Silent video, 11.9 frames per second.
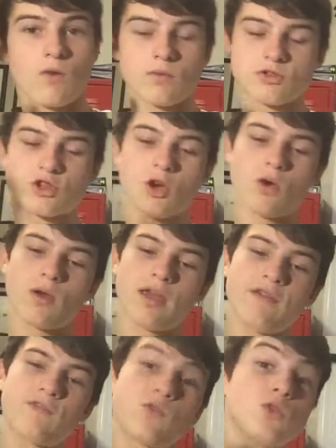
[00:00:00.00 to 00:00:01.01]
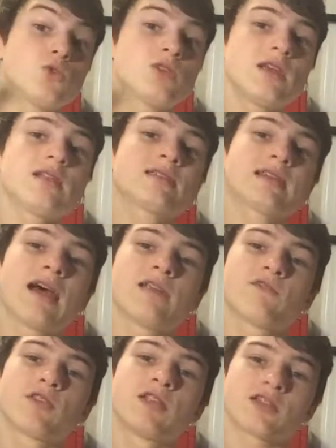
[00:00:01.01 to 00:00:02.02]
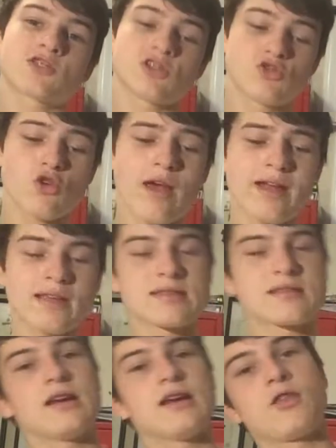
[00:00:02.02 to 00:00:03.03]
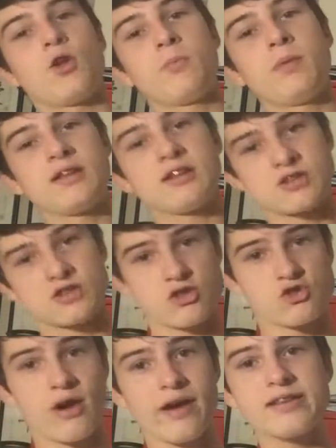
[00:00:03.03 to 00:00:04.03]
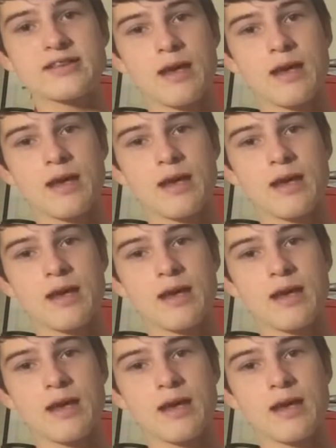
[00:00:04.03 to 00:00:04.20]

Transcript: So if you did decide for the Dungeons & Dragons, there would be a Dungeons & Dragons